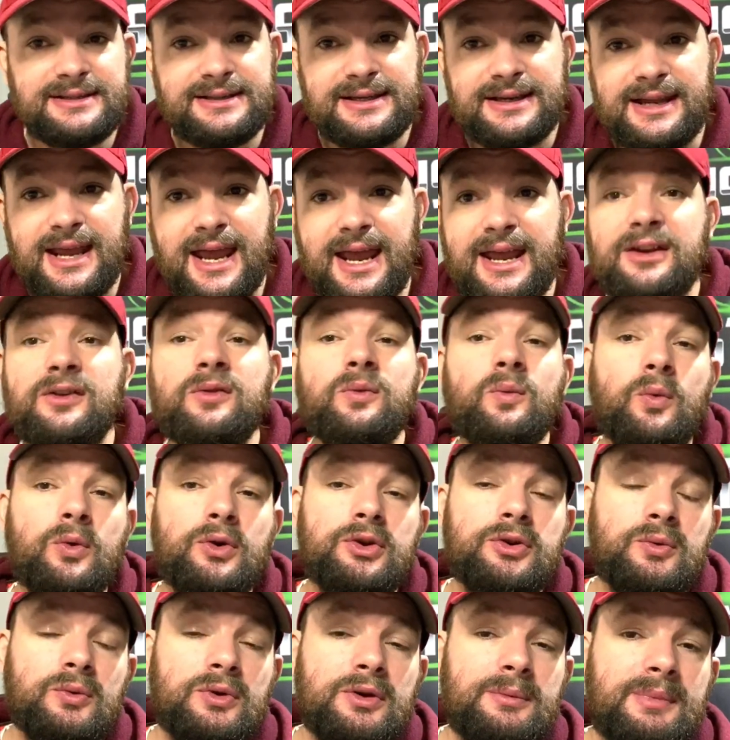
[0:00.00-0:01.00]
again, what
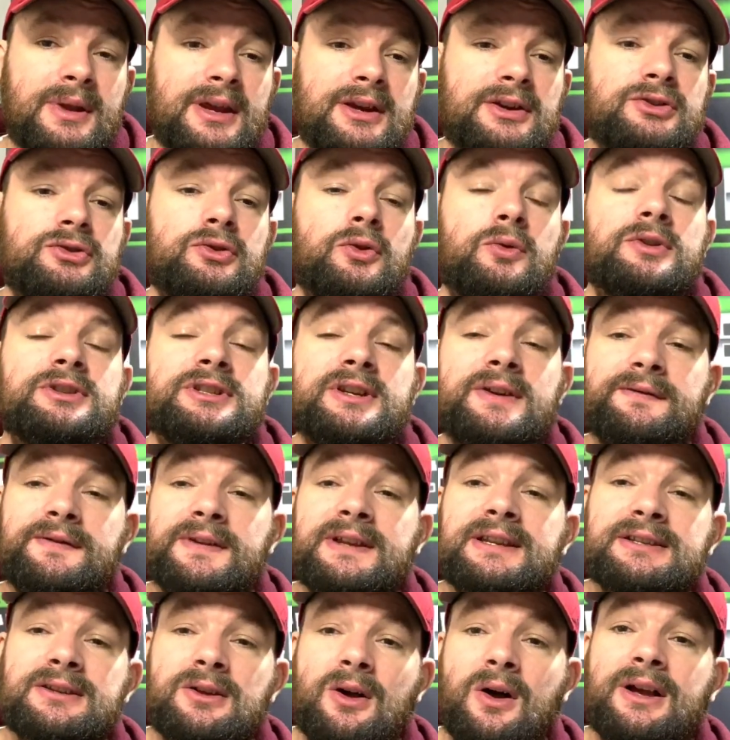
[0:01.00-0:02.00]
you want to make sure is if
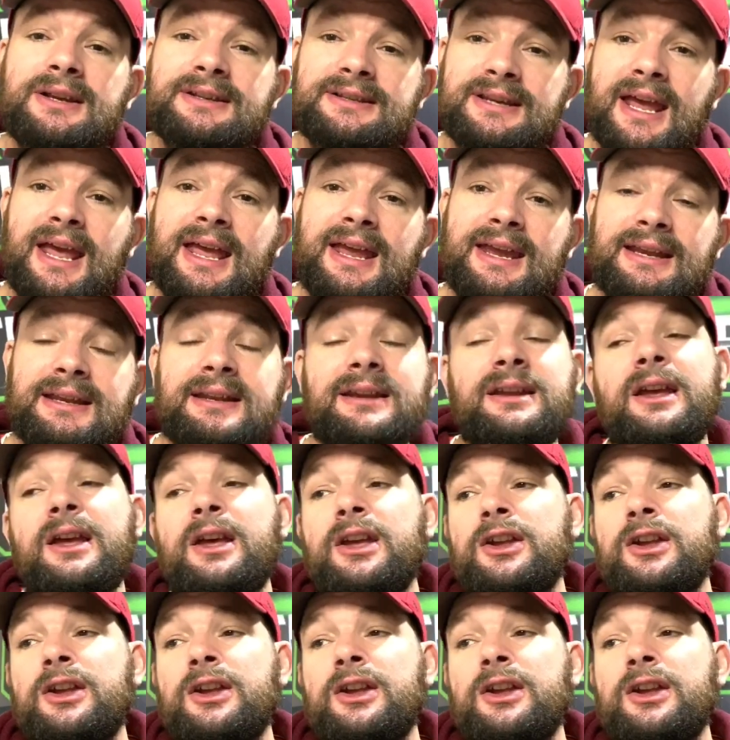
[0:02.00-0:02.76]
these guys get in,